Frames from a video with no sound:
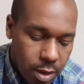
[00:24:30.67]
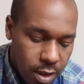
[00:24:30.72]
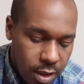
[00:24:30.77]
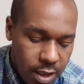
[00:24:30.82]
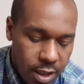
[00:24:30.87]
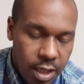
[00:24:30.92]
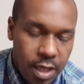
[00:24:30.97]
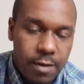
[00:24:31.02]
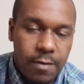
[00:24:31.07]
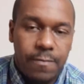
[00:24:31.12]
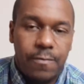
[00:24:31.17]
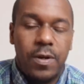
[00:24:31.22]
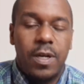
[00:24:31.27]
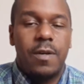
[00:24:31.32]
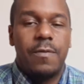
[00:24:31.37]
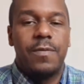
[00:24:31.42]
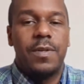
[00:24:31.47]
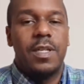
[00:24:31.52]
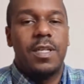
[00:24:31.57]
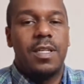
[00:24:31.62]
in front of
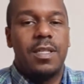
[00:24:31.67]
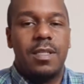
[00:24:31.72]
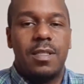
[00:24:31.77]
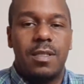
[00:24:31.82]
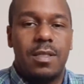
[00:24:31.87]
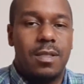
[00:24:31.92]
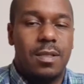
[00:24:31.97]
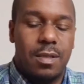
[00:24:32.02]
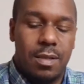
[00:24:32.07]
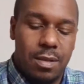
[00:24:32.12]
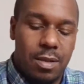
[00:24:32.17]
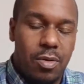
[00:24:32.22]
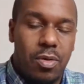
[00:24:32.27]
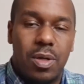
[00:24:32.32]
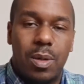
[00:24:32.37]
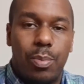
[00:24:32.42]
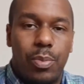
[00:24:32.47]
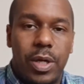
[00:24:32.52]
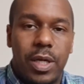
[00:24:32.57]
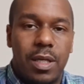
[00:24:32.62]
it, because you're gonna
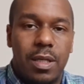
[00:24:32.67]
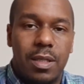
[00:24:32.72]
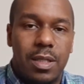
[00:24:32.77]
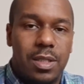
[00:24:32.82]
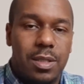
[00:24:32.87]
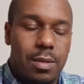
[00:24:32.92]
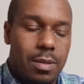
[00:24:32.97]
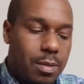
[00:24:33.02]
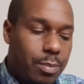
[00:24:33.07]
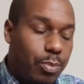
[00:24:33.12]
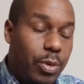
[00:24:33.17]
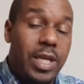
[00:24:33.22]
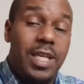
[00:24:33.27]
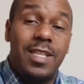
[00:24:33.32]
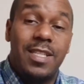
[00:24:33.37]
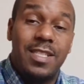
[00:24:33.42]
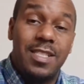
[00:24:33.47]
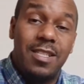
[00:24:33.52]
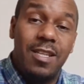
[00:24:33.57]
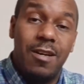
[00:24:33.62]
break your
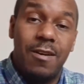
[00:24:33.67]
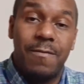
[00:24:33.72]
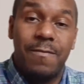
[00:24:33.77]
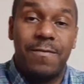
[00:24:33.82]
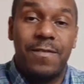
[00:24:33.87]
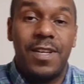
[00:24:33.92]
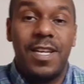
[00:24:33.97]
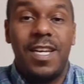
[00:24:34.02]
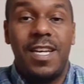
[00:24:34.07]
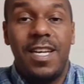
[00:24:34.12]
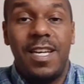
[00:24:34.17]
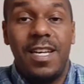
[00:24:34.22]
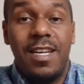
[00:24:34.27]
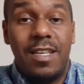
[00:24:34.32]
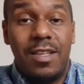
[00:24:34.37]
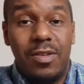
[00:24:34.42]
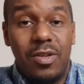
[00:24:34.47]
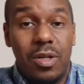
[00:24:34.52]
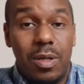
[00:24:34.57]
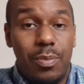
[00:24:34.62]
stuff. You're
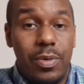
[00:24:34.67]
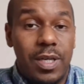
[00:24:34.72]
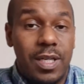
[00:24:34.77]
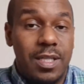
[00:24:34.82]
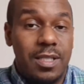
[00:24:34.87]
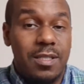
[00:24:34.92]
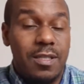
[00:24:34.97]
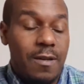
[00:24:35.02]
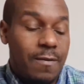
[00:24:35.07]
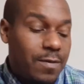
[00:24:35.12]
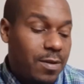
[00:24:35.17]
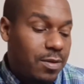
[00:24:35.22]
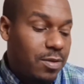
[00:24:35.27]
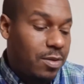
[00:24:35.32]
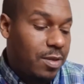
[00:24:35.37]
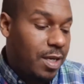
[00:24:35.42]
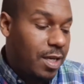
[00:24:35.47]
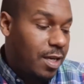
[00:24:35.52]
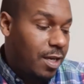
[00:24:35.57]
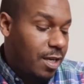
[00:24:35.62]
gonna break your stuff. Don't do
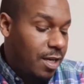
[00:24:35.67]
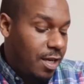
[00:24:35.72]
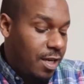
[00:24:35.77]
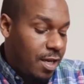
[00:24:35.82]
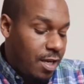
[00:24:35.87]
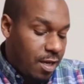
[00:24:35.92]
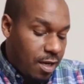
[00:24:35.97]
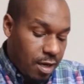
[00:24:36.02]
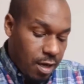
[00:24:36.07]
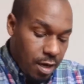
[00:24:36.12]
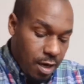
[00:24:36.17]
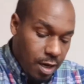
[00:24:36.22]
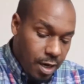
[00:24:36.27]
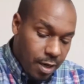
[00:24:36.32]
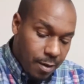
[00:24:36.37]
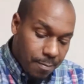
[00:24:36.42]
that. All right.